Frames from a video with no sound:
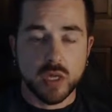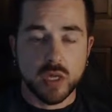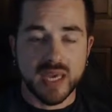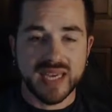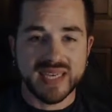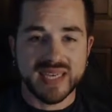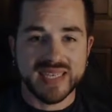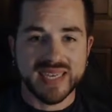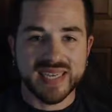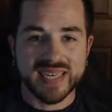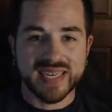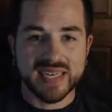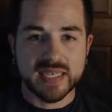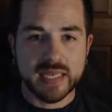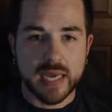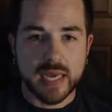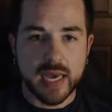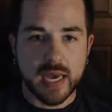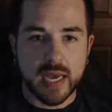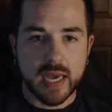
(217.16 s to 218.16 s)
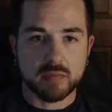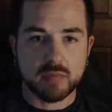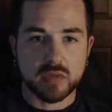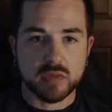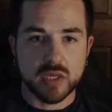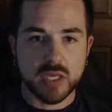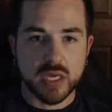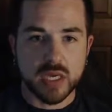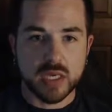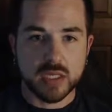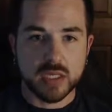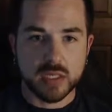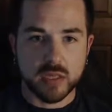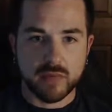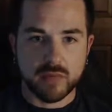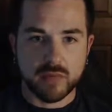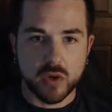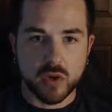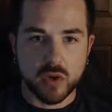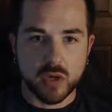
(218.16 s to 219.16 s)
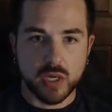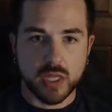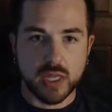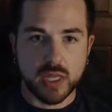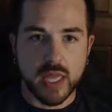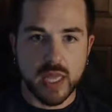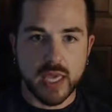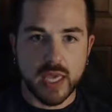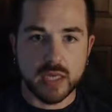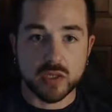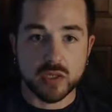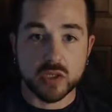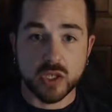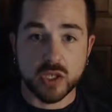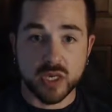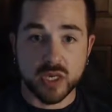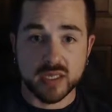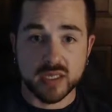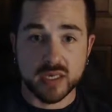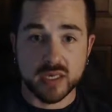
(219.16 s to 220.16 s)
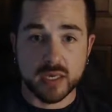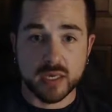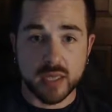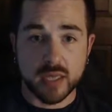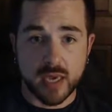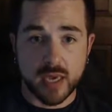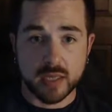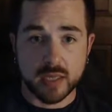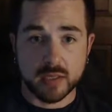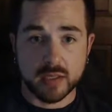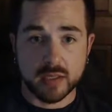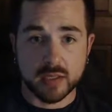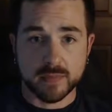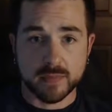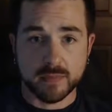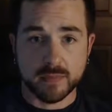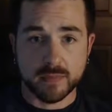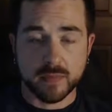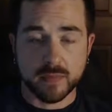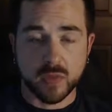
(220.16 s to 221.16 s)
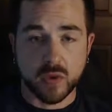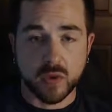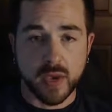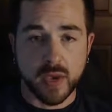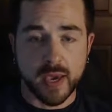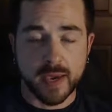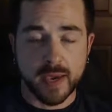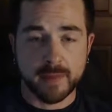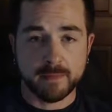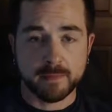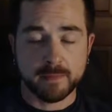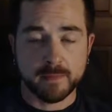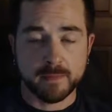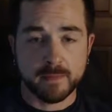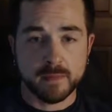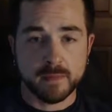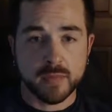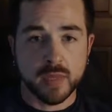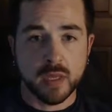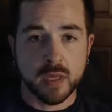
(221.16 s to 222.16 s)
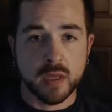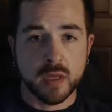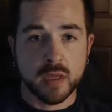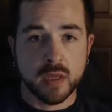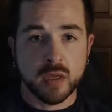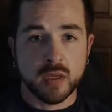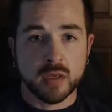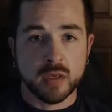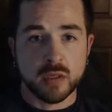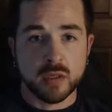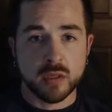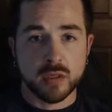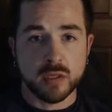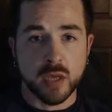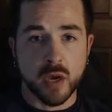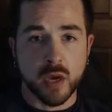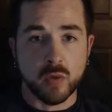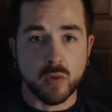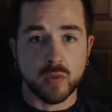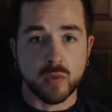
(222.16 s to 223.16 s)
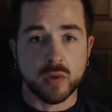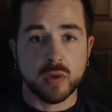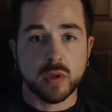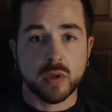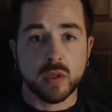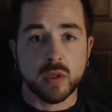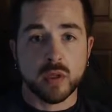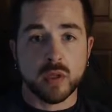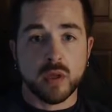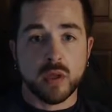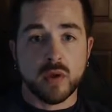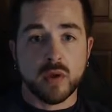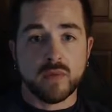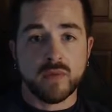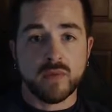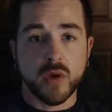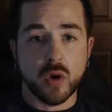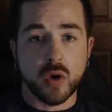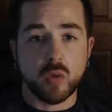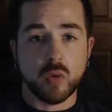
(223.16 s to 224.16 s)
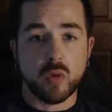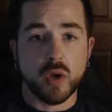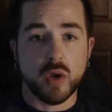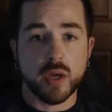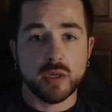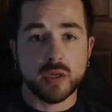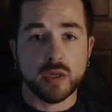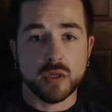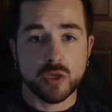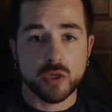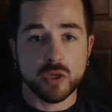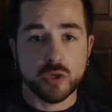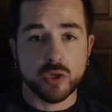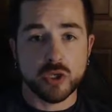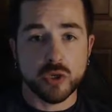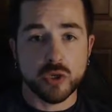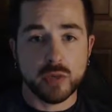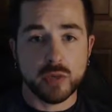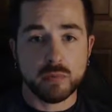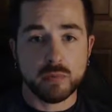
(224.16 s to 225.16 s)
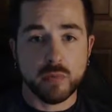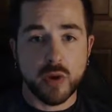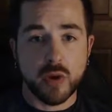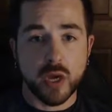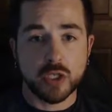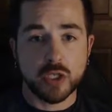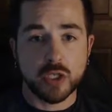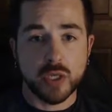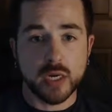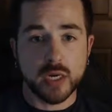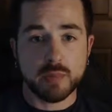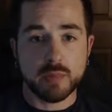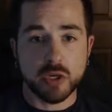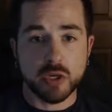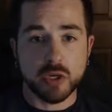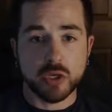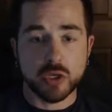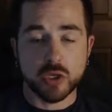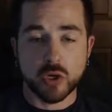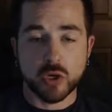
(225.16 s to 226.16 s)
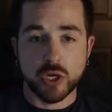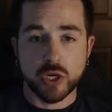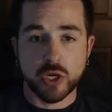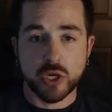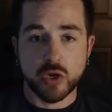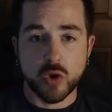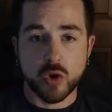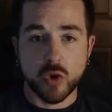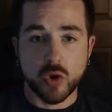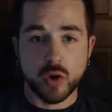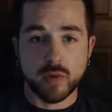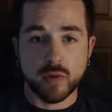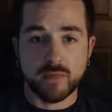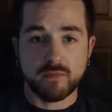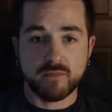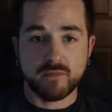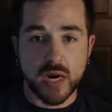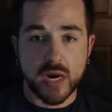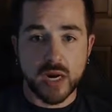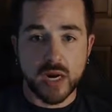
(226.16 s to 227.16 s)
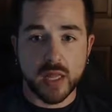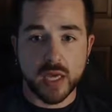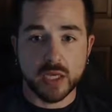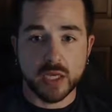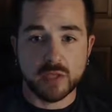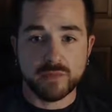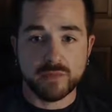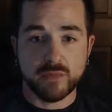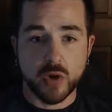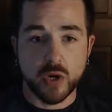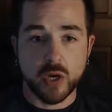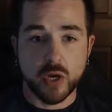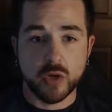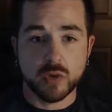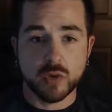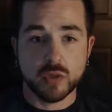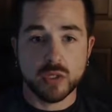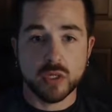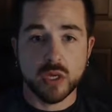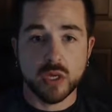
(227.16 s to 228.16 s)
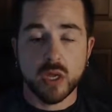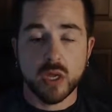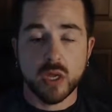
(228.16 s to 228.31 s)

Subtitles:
extended time to get stuff turned in late just in case. Okay? So, photo 1, new shooting project. Make sure you turn in your finalized photos.